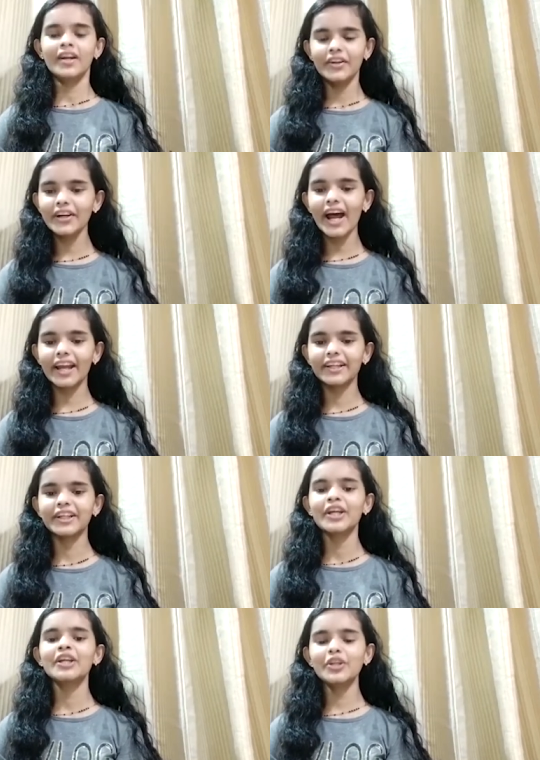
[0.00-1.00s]
Right.
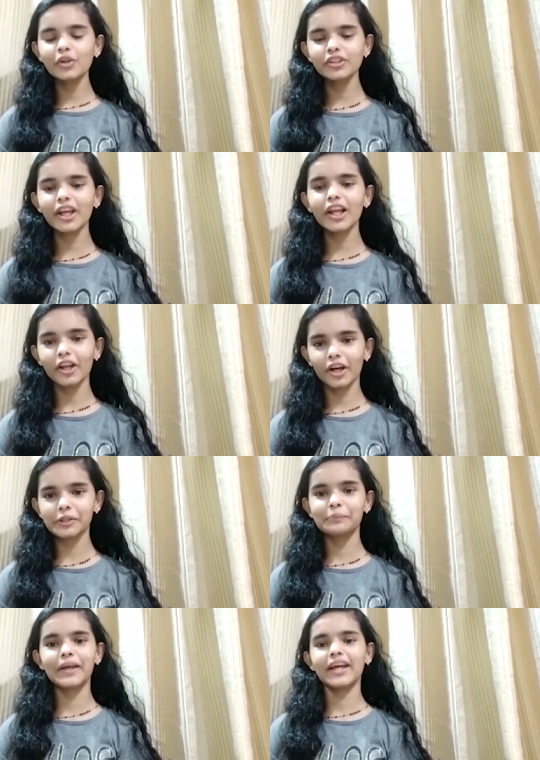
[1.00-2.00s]
You shall not
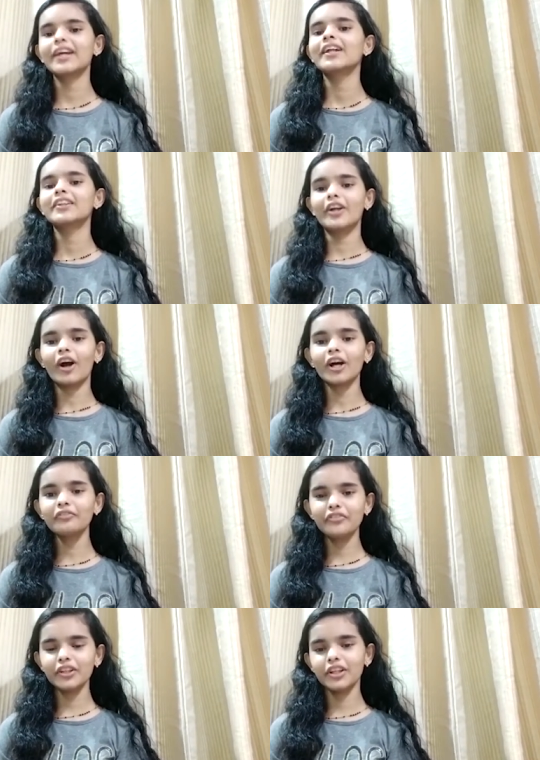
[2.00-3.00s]
make the
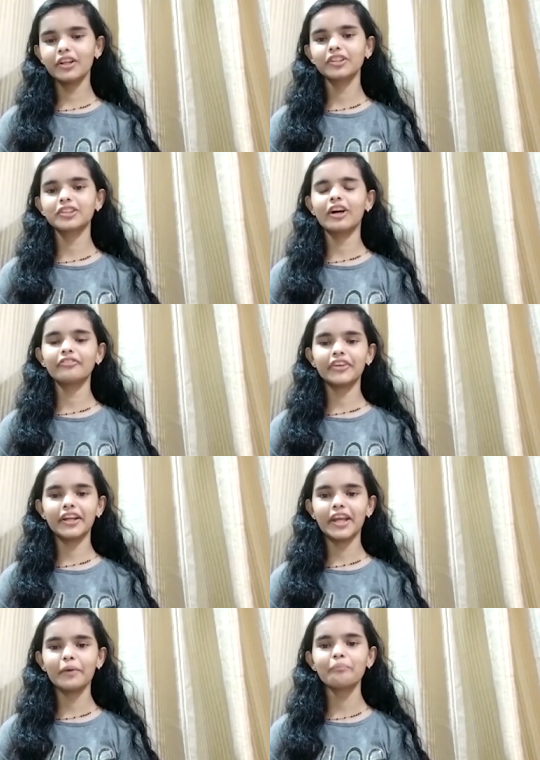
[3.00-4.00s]
wrongful use of the
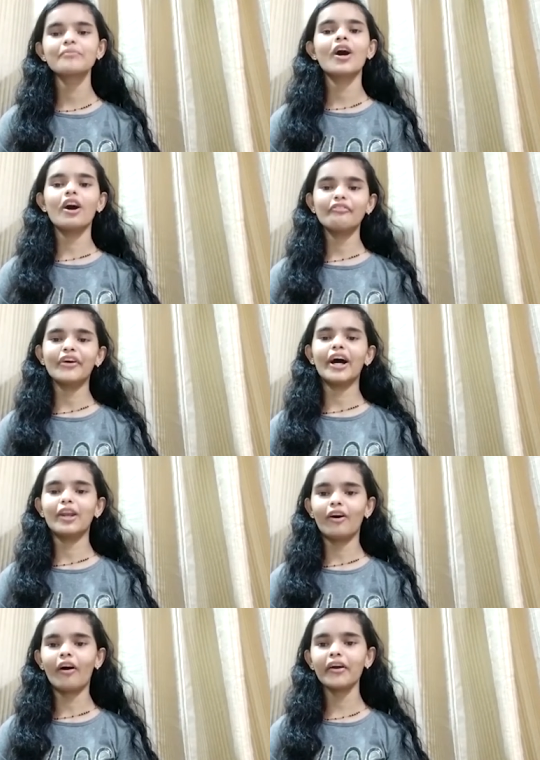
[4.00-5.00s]
name of our
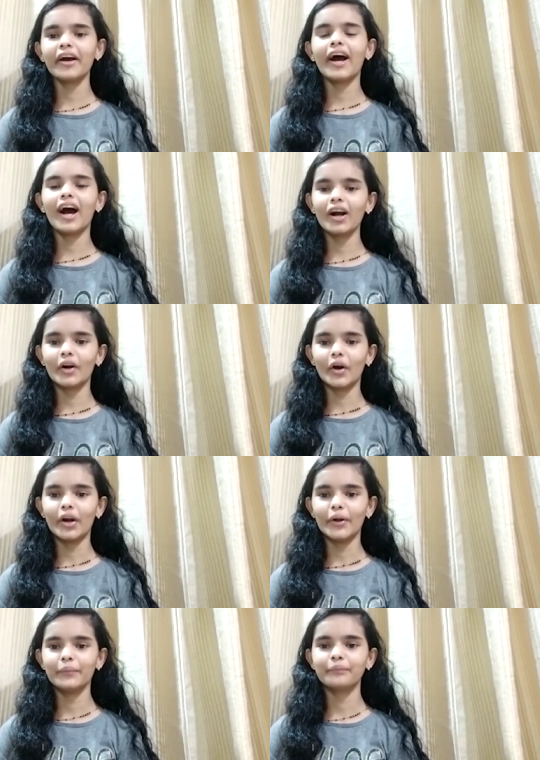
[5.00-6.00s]
Lord, our God.
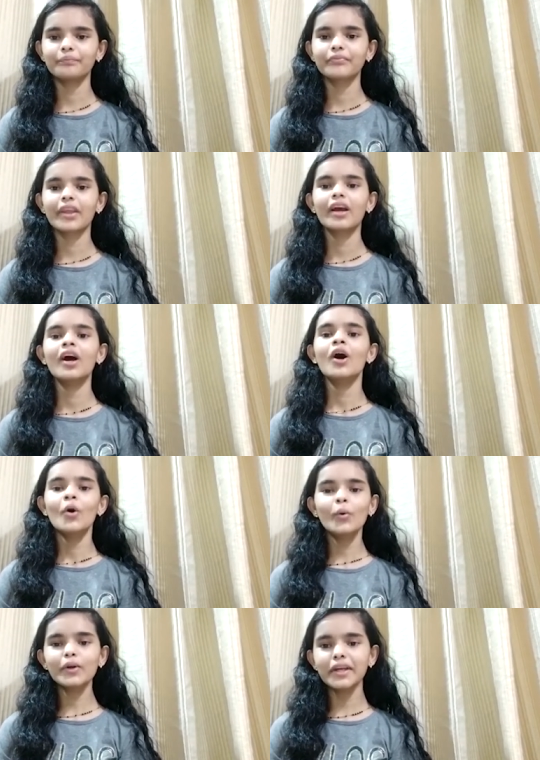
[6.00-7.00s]

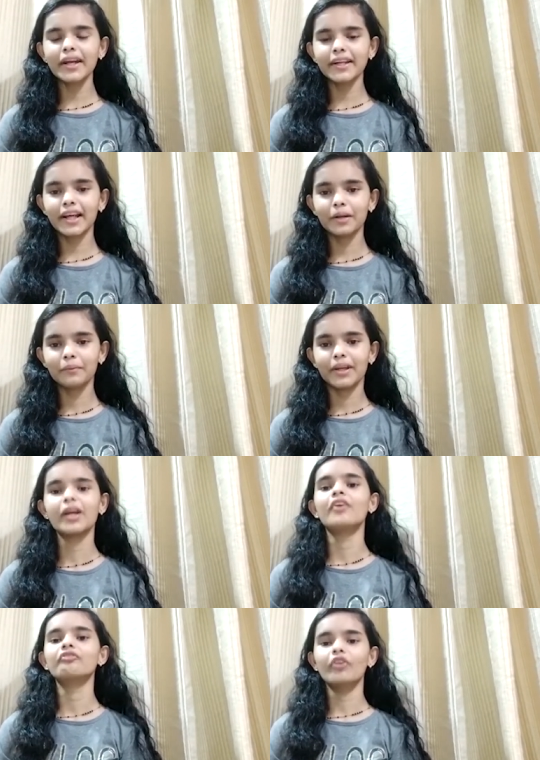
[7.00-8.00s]
Who can tell me
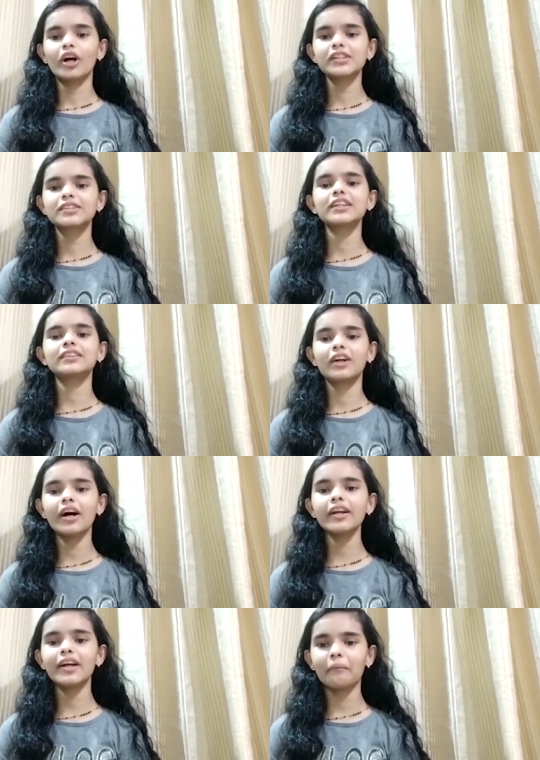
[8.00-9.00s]
what's the third
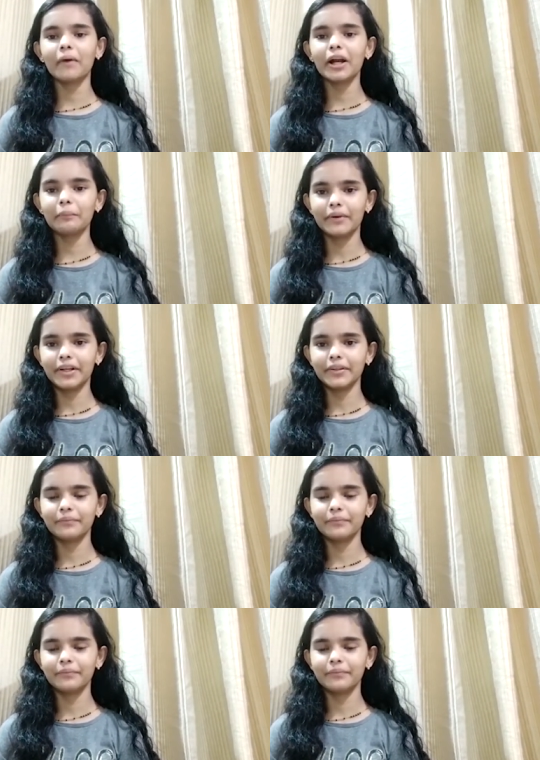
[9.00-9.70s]
commandment?